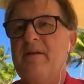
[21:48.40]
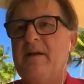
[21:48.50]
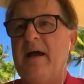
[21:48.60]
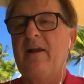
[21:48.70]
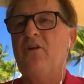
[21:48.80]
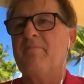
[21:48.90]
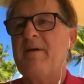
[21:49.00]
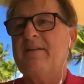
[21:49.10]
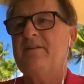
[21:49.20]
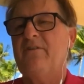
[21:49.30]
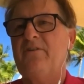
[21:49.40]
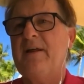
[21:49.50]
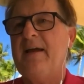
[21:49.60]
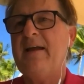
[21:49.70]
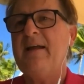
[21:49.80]
I looked back the other
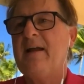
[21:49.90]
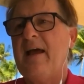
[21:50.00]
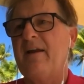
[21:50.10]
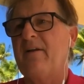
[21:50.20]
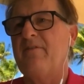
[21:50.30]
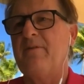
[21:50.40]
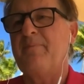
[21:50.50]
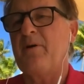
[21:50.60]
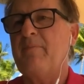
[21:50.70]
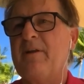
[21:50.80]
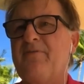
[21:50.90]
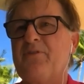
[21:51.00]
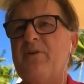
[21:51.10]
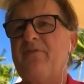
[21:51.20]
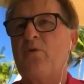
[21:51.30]
day, out of the probably
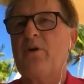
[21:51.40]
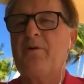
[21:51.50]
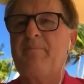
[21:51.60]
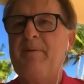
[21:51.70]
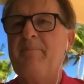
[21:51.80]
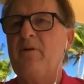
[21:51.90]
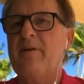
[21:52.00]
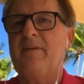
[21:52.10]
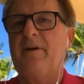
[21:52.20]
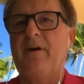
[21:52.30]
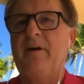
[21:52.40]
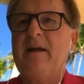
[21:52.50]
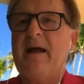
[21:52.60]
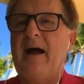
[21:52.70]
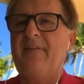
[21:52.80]
three or 400 people in there,
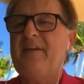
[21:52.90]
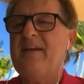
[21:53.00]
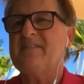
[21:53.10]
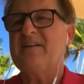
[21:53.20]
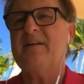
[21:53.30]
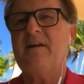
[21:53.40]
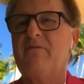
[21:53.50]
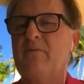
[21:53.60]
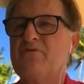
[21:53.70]
I think 10 of them